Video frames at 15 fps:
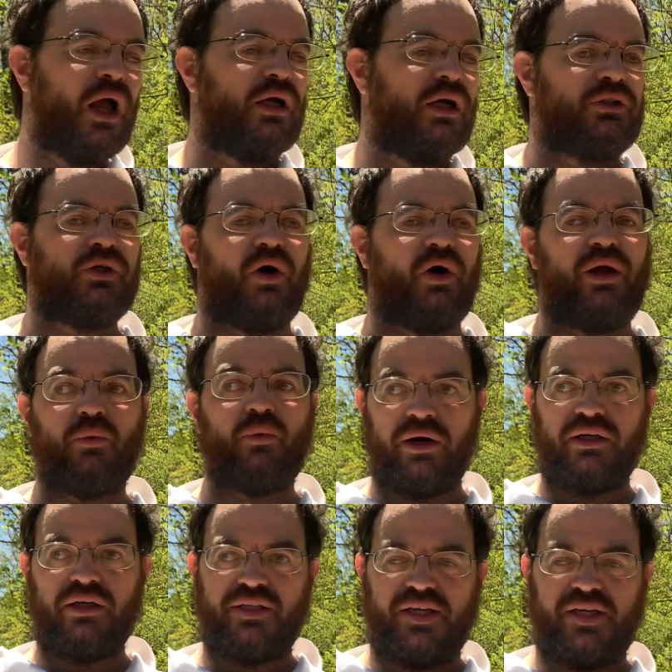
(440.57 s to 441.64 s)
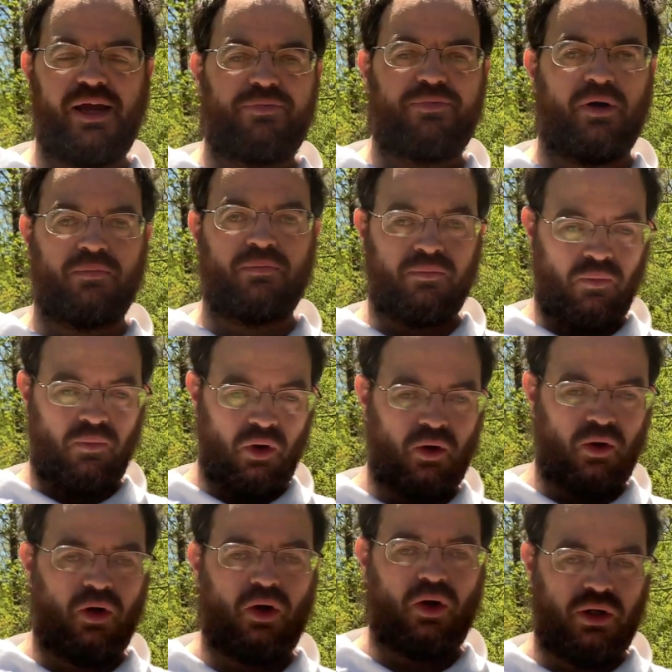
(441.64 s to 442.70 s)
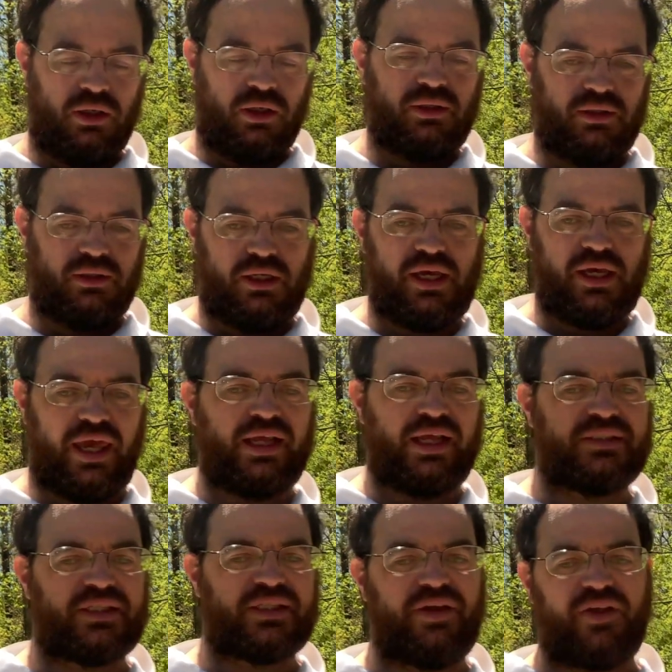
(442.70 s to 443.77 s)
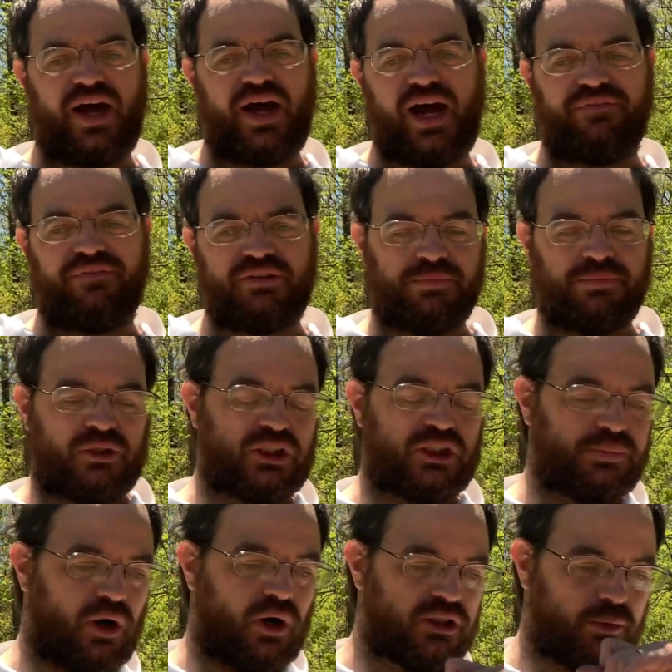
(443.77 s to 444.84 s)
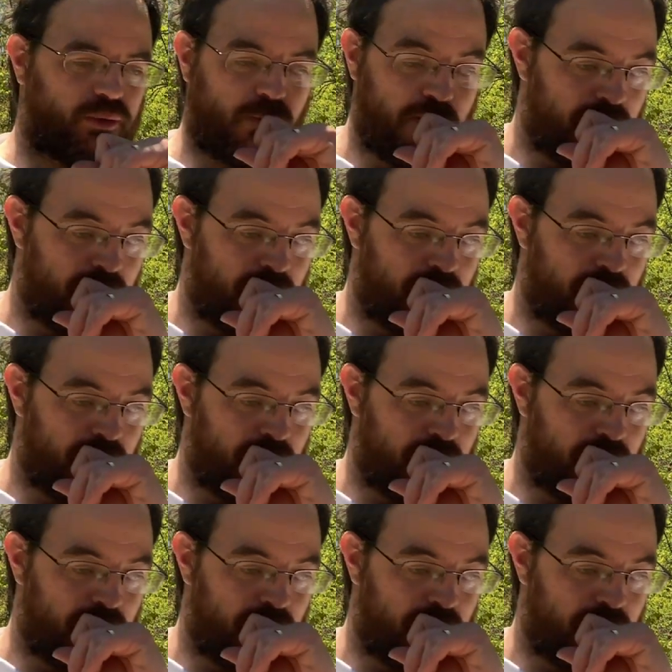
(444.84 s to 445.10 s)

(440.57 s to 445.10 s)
So I wanted to keep them inside the hive as much as possible.